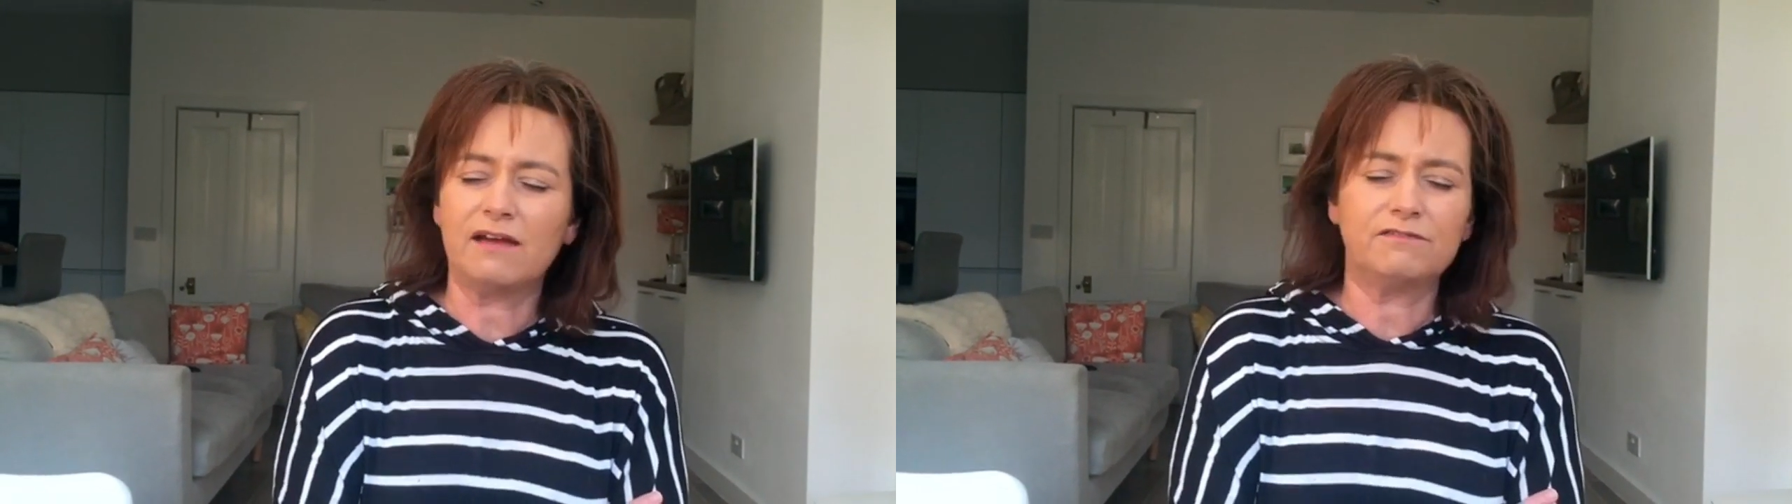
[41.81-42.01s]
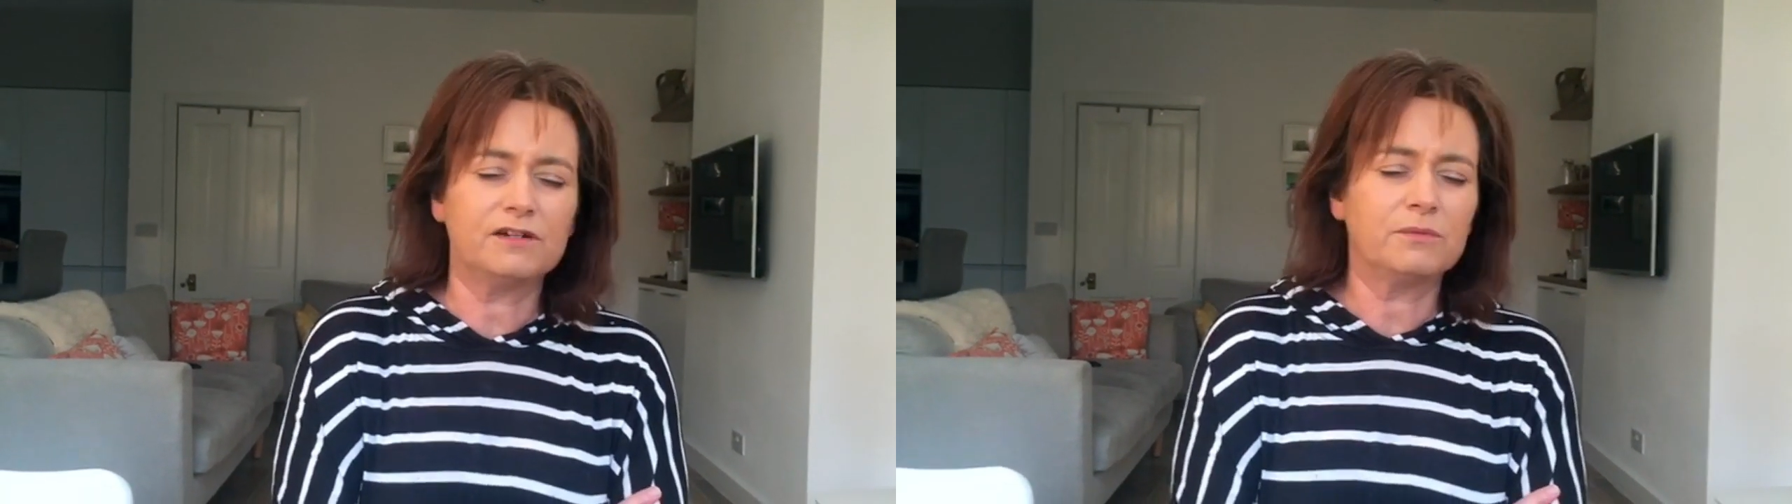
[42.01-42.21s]

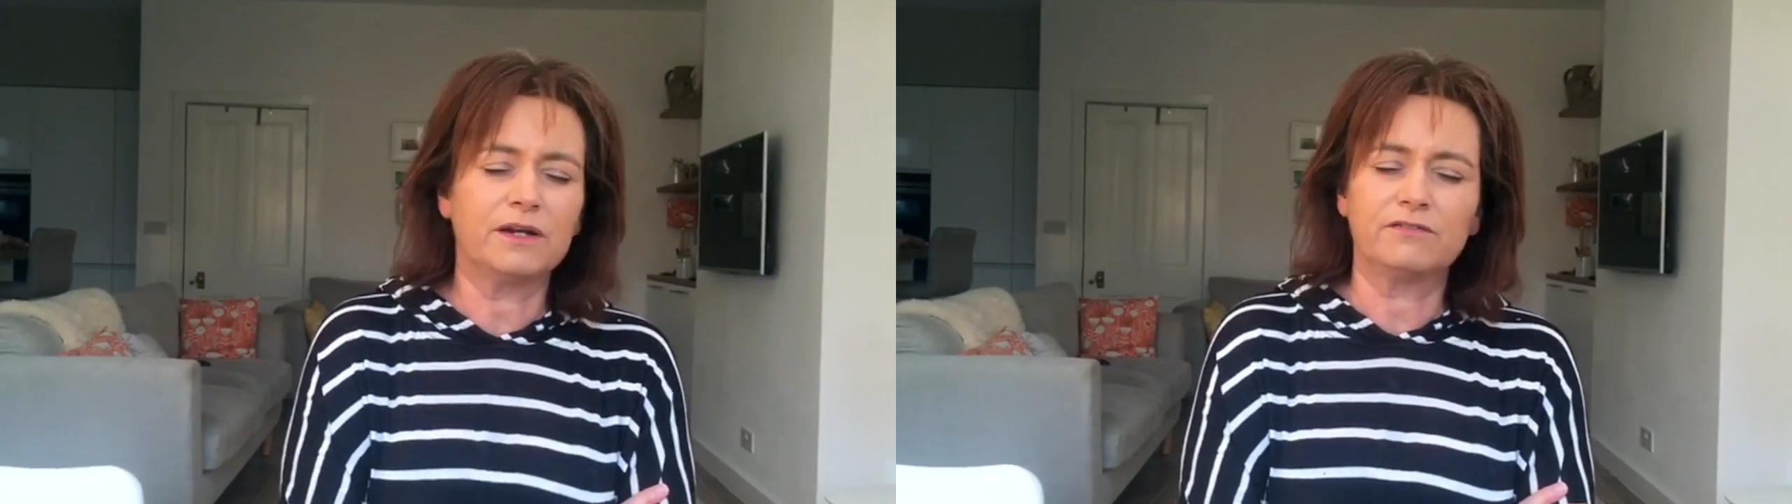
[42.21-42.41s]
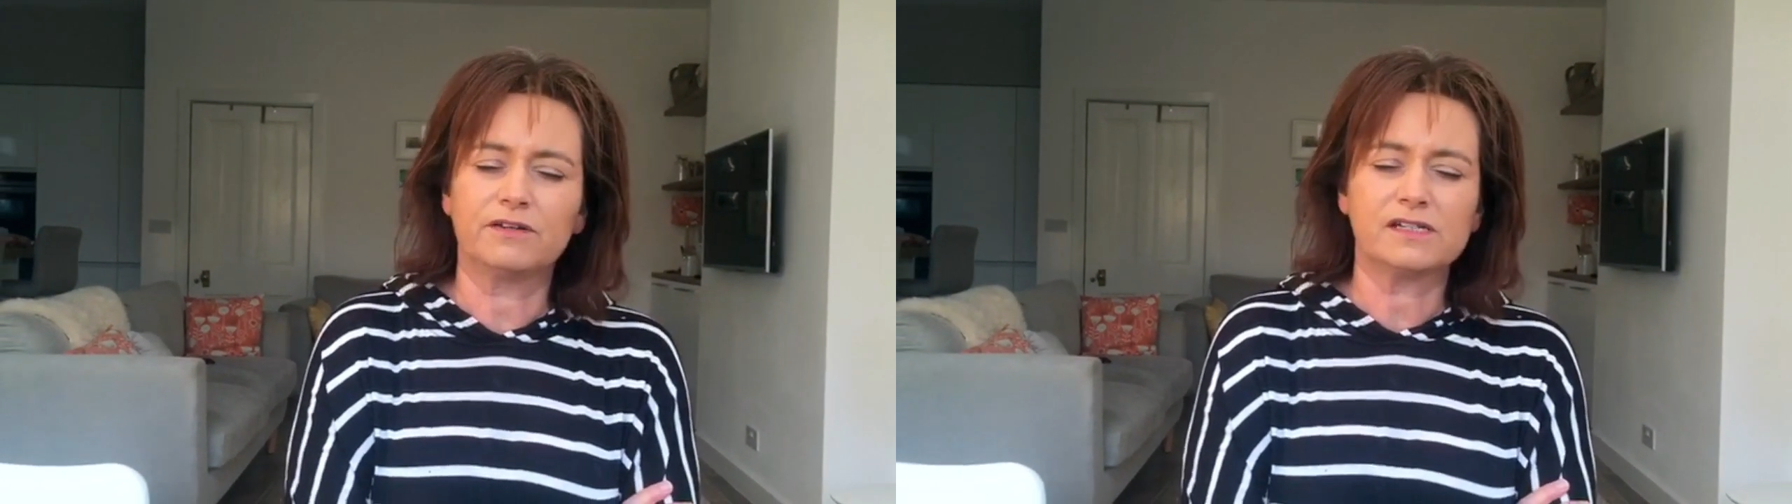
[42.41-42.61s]
every
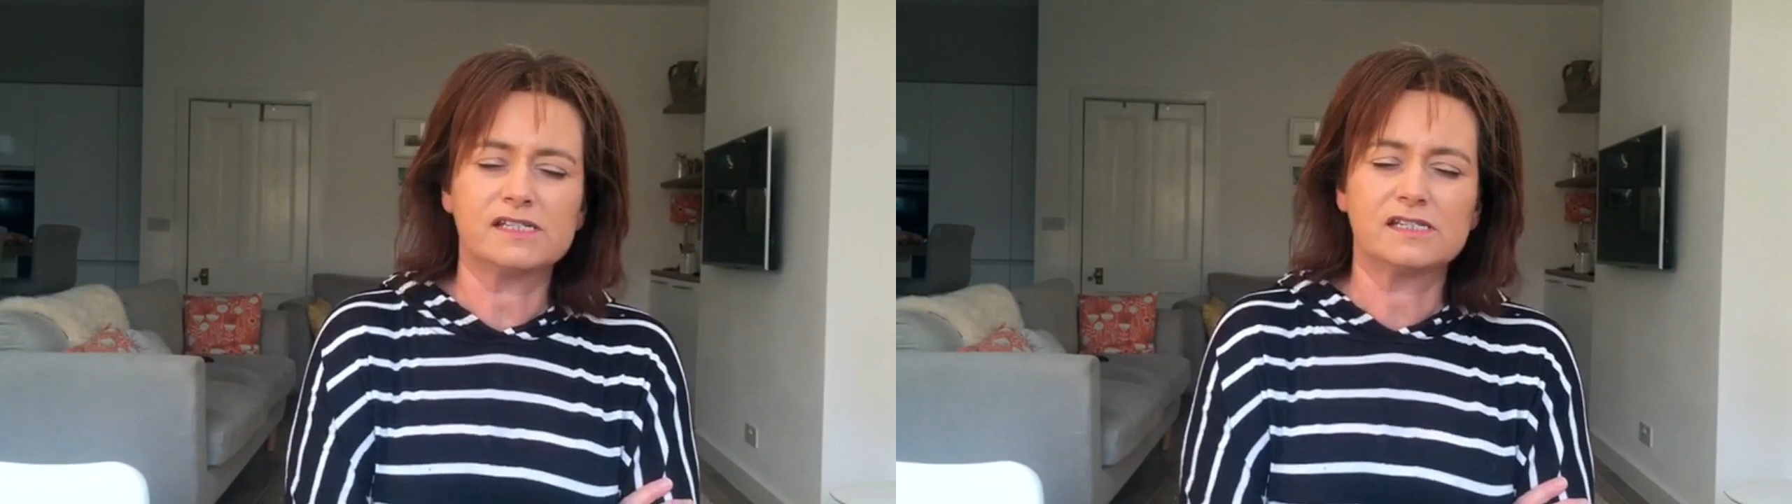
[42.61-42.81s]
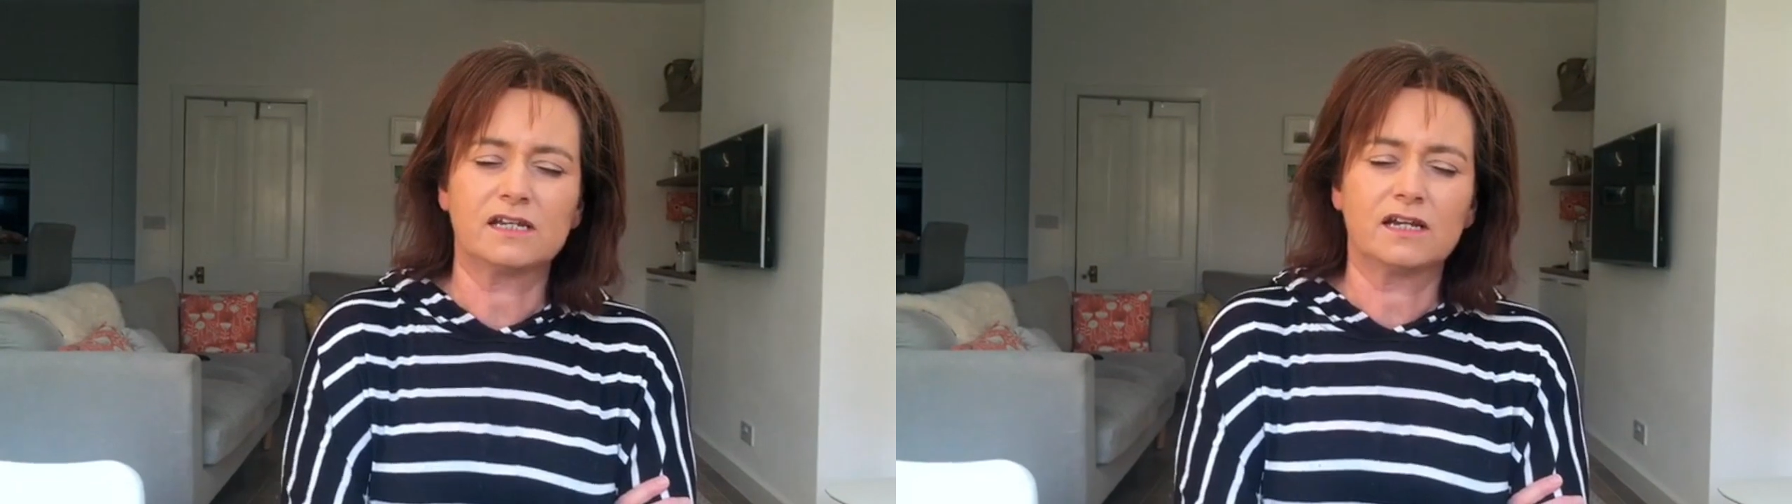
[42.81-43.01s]
one of
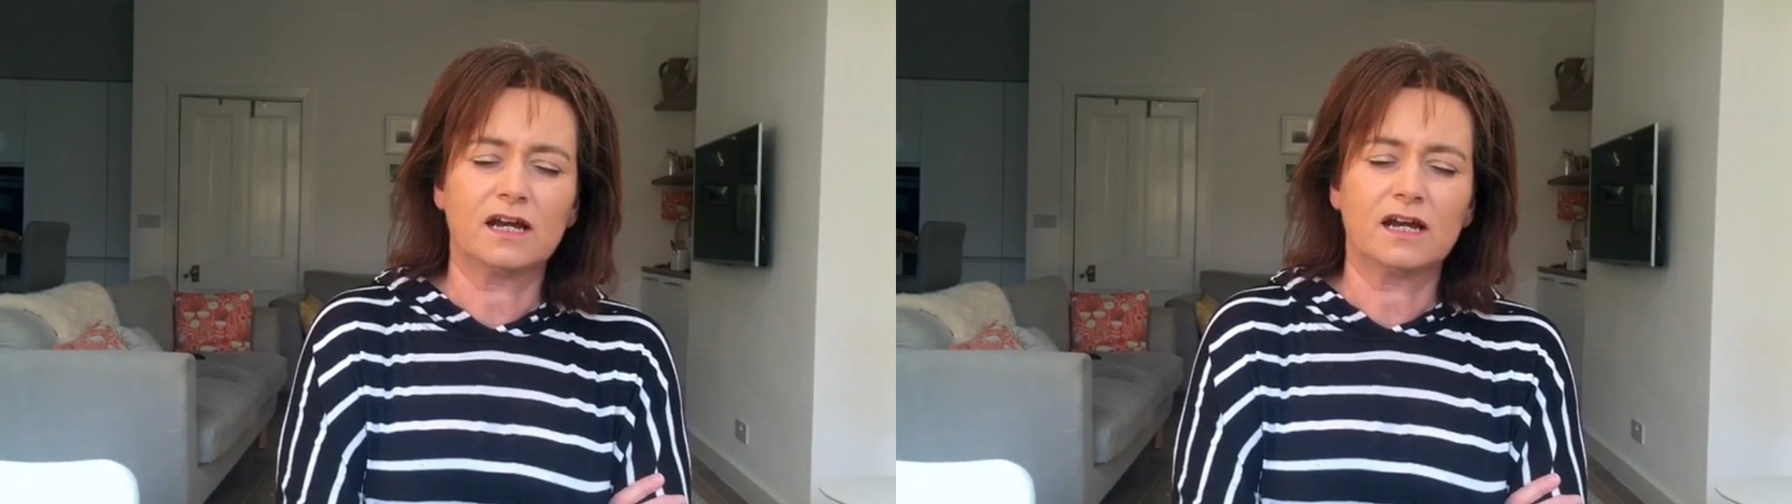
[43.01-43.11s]
us,